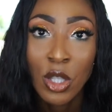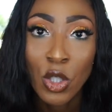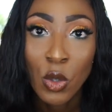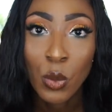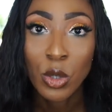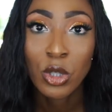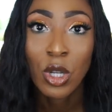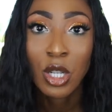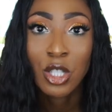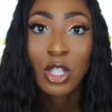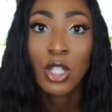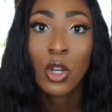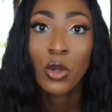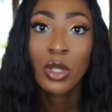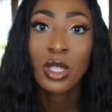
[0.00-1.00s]
you will start
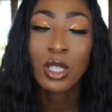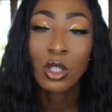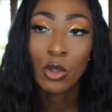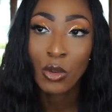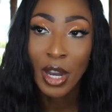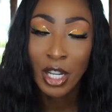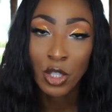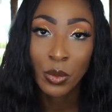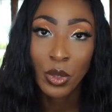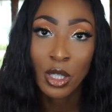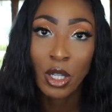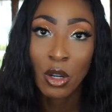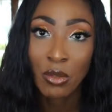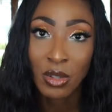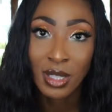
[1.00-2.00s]
to notice
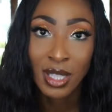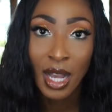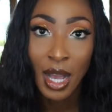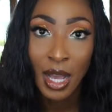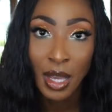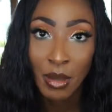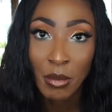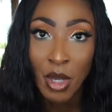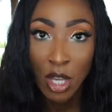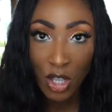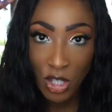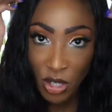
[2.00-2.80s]
gradually over time